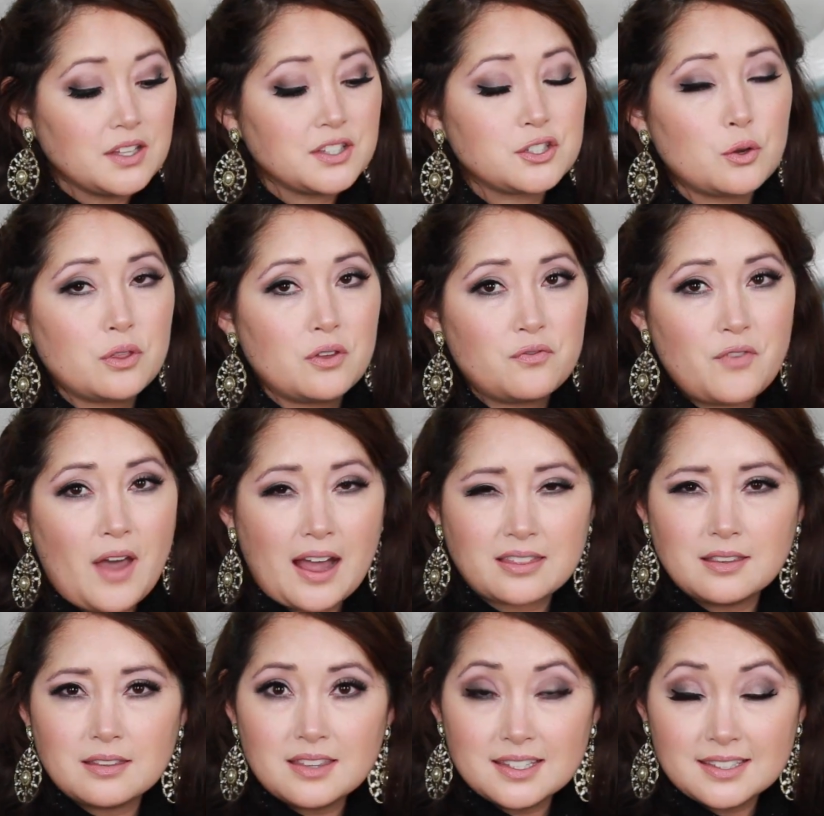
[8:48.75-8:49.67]
So the
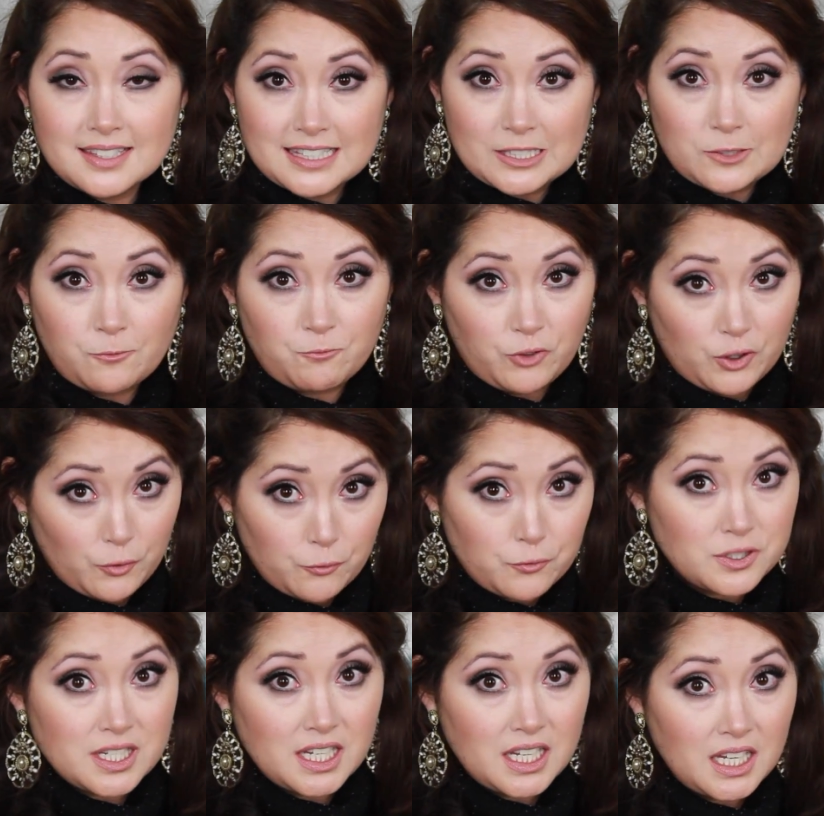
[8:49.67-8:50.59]
fact that this is
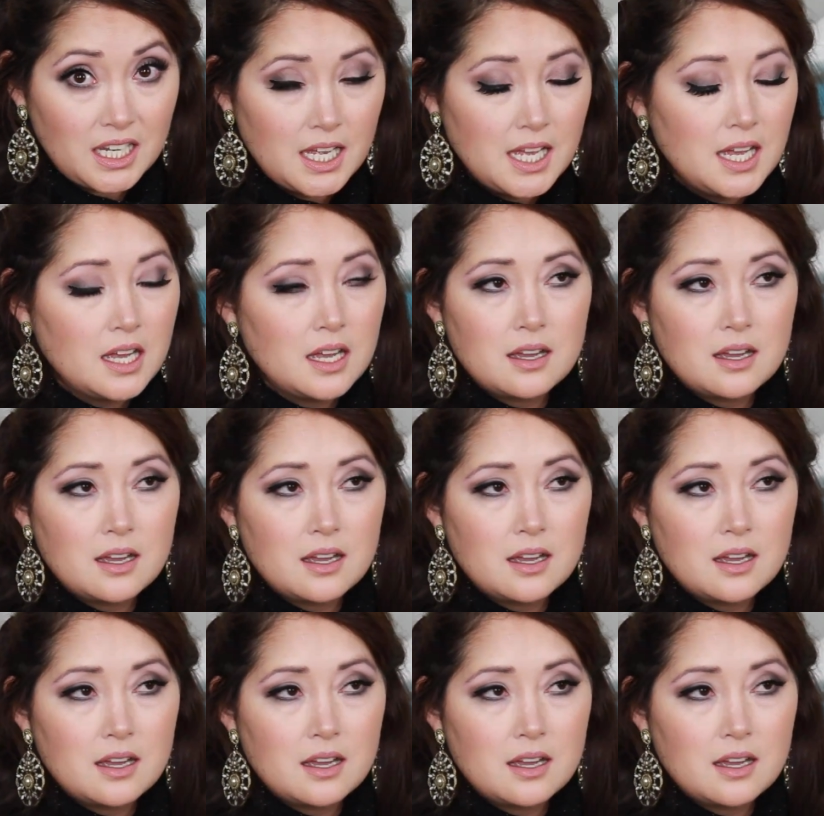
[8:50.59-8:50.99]
50,